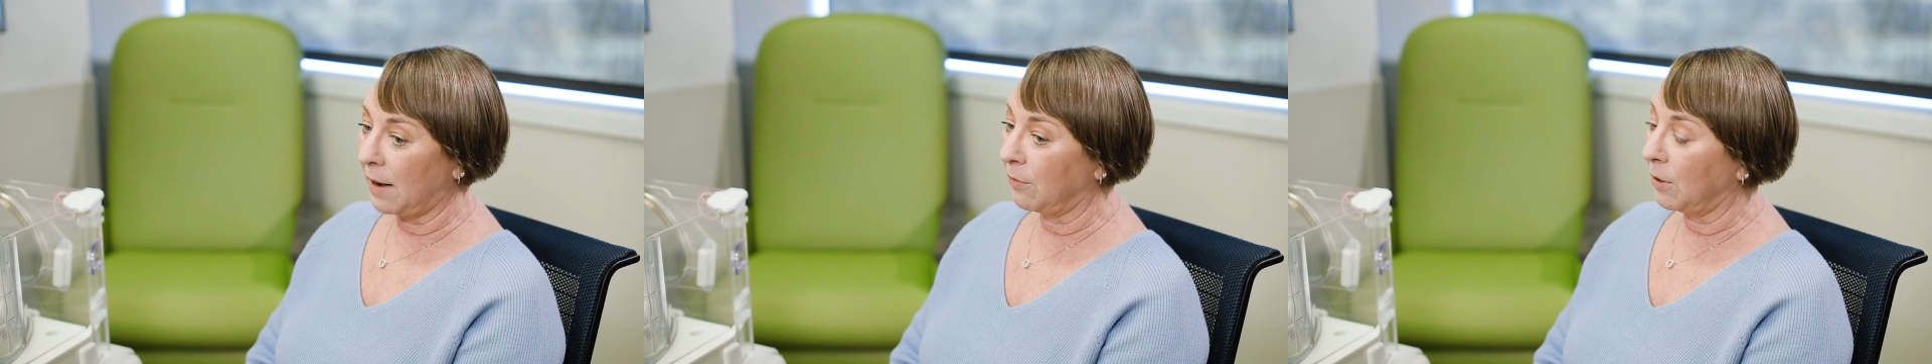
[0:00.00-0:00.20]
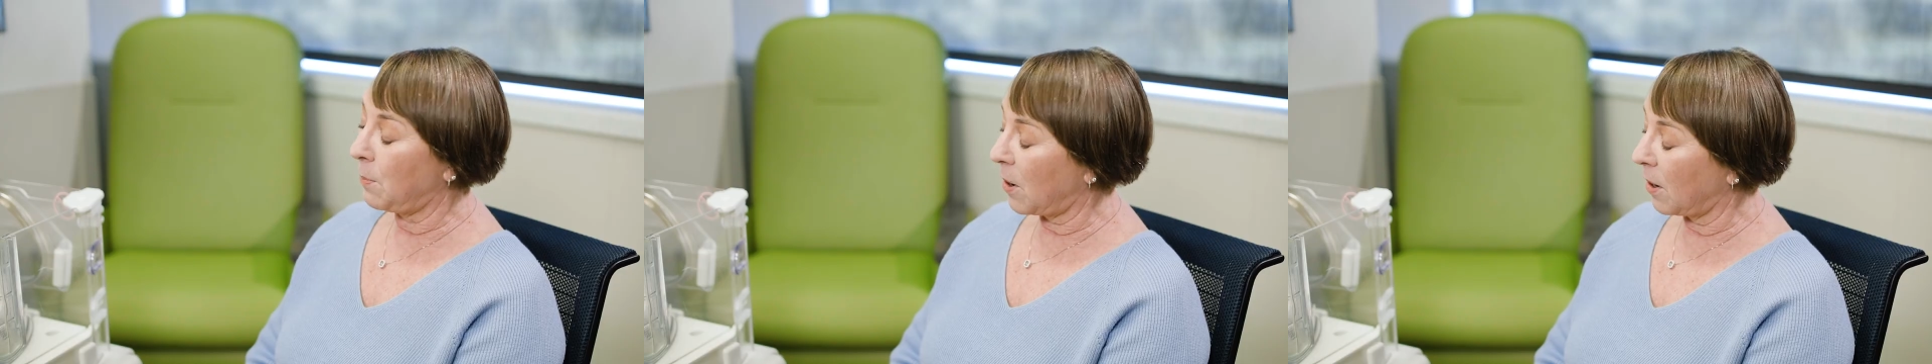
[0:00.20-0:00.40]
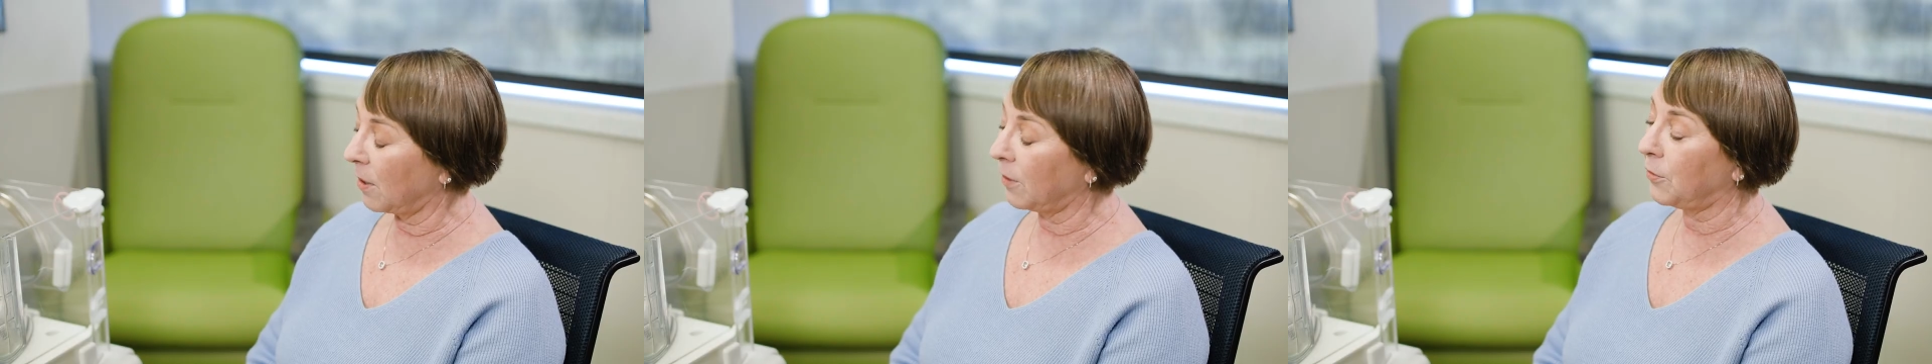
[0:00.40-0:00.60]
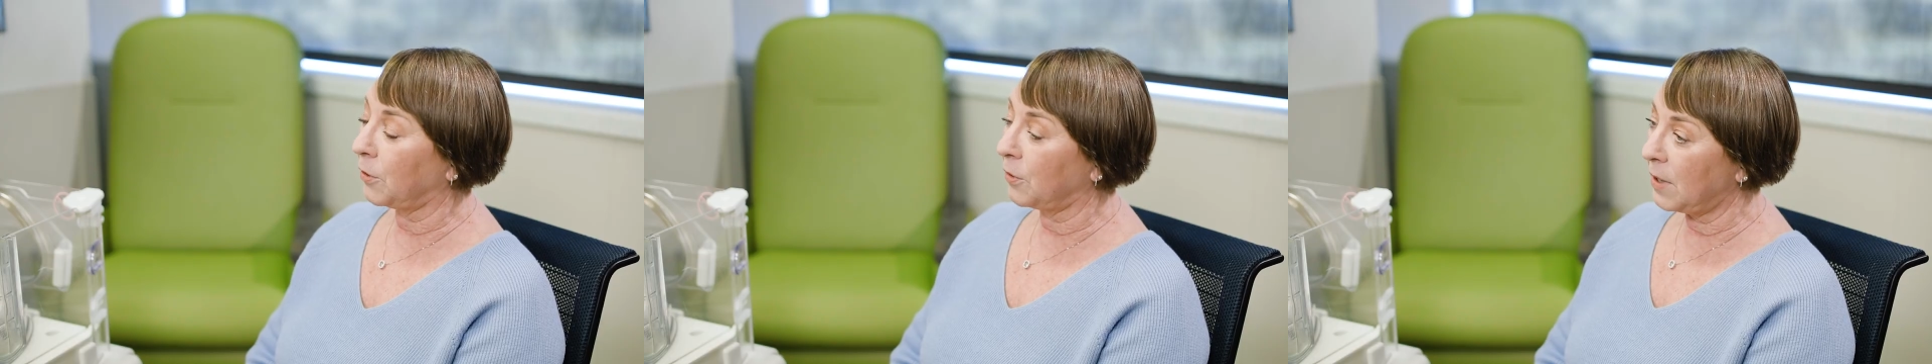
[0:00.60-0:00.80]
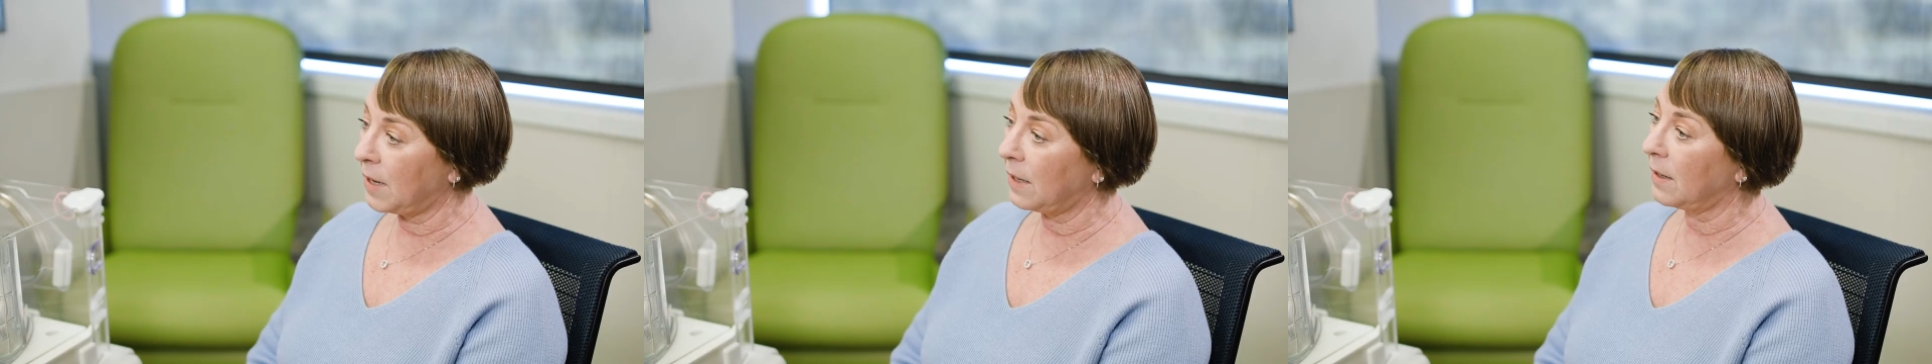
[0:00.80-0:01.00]
Every part of
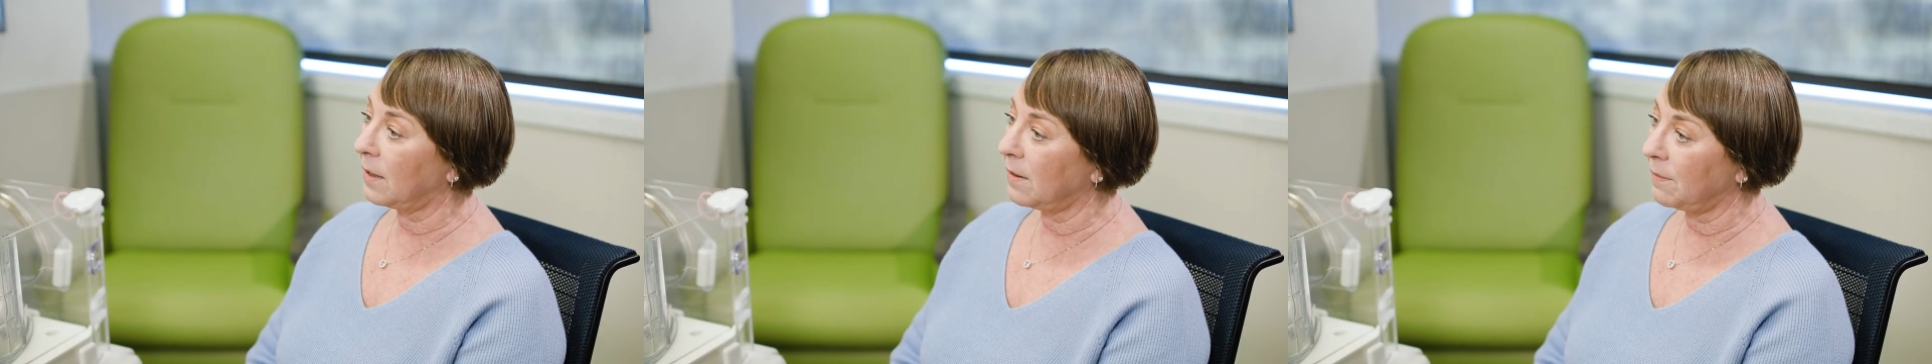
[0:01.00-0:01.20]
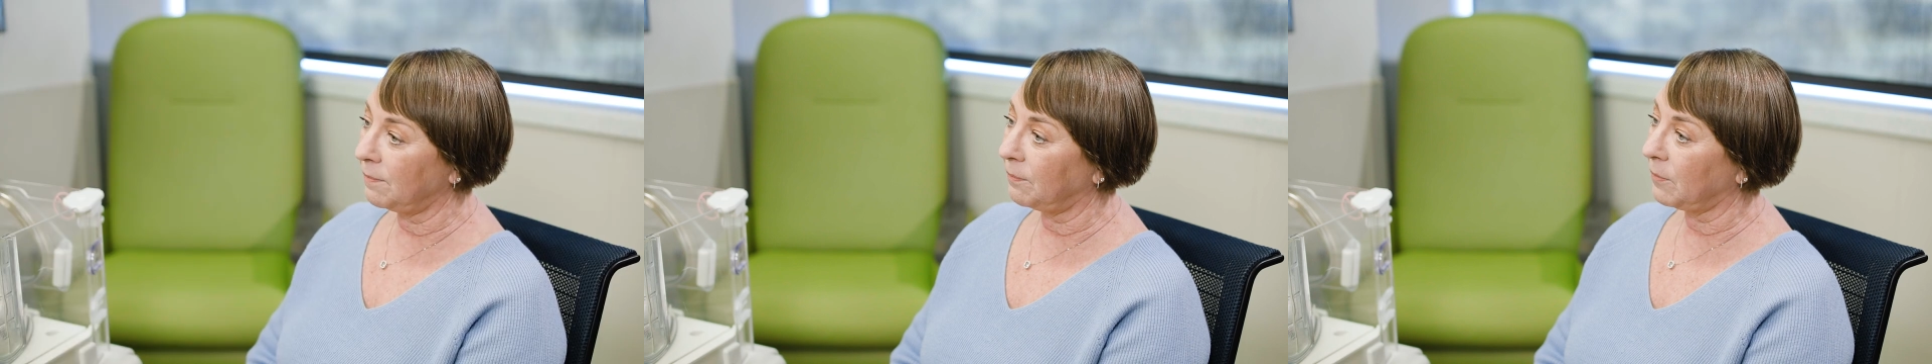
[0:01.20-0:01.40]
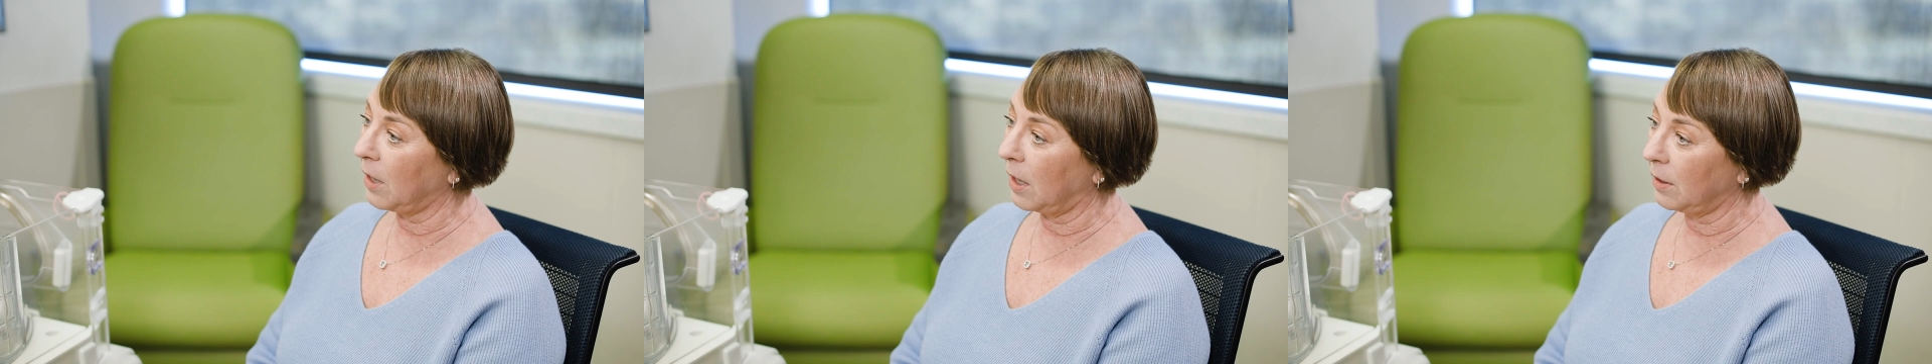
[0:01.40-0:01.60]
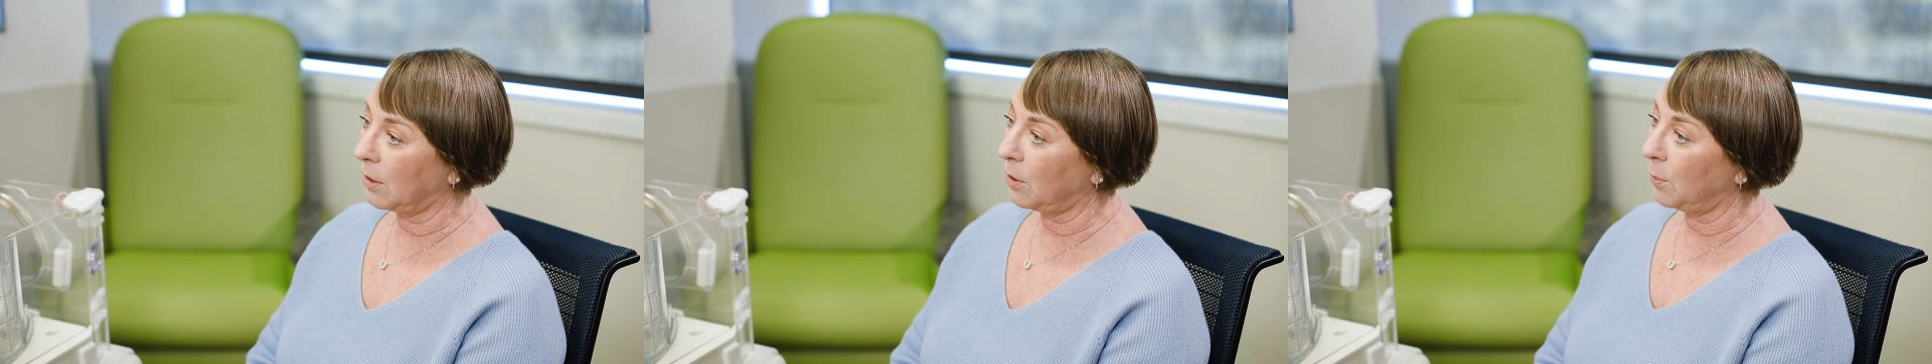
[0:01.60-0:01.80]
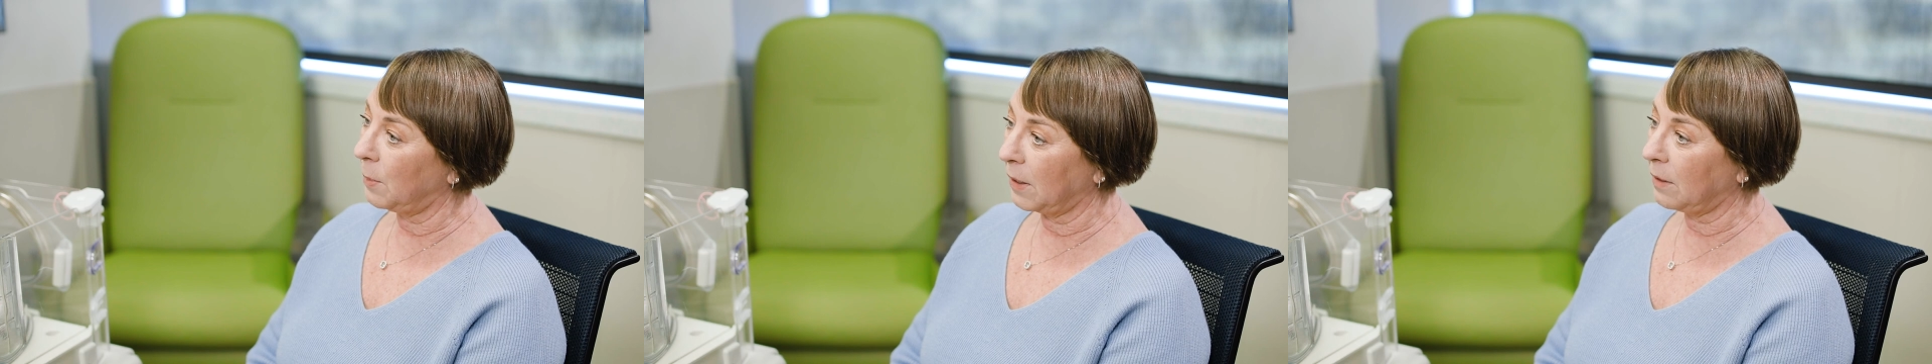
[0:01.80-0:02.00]
her needed a
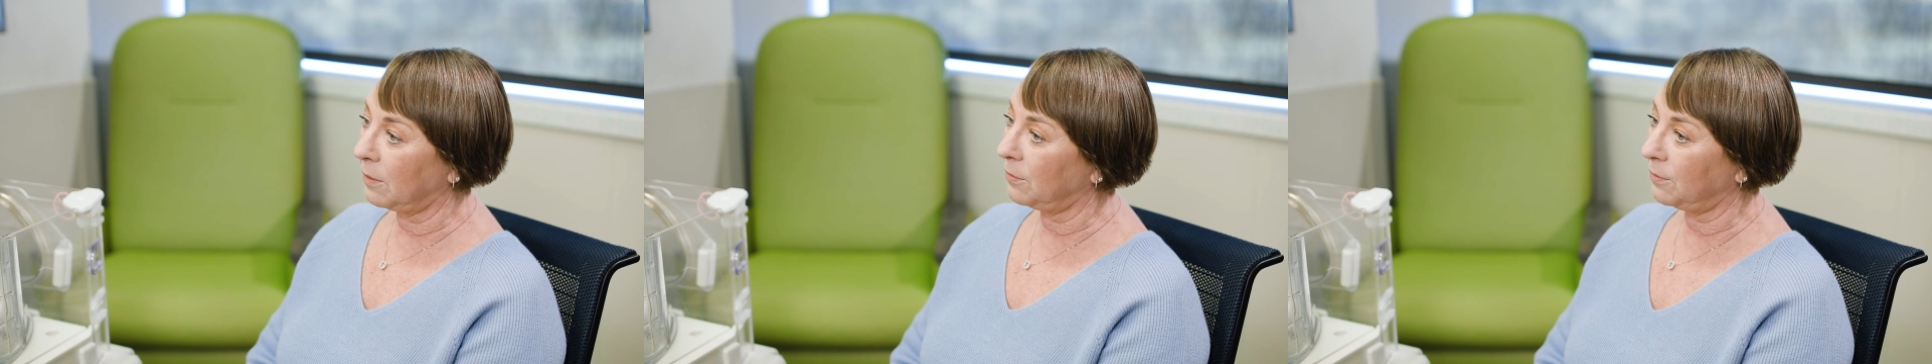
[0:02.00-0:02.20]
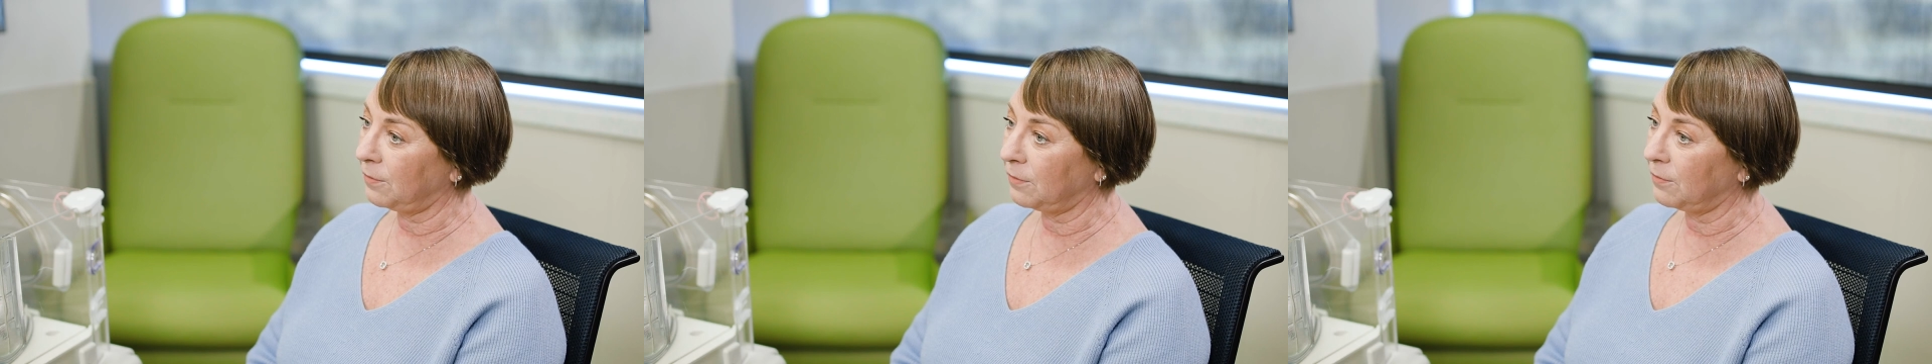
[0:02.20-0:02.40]
little bit of